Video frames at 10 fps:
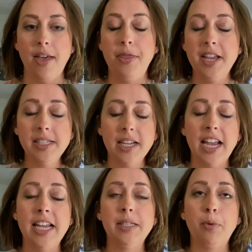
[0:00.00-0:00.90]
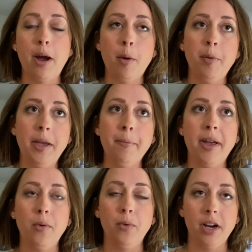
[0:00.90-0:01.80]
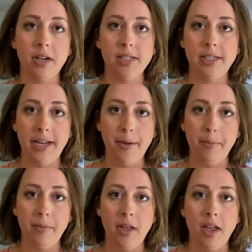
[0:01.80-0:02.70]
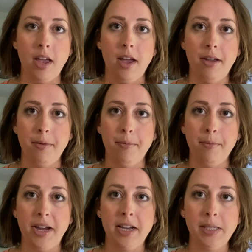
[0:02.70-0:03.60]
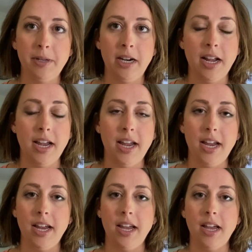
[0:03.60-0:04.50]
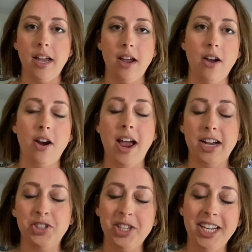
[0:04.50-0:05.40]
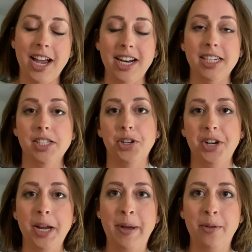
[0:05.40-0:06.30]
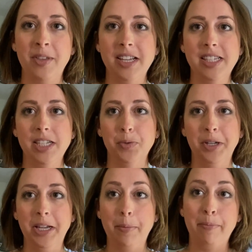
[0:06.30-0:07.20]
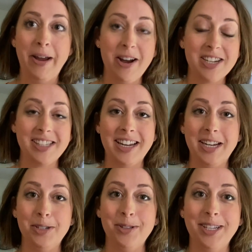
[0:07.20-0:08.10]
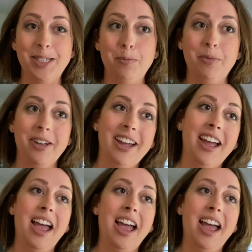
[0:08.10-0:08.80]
This is probably my weirdest tip. My husband and I actually kind of disagree about this. He's really embarrassed that I do this, but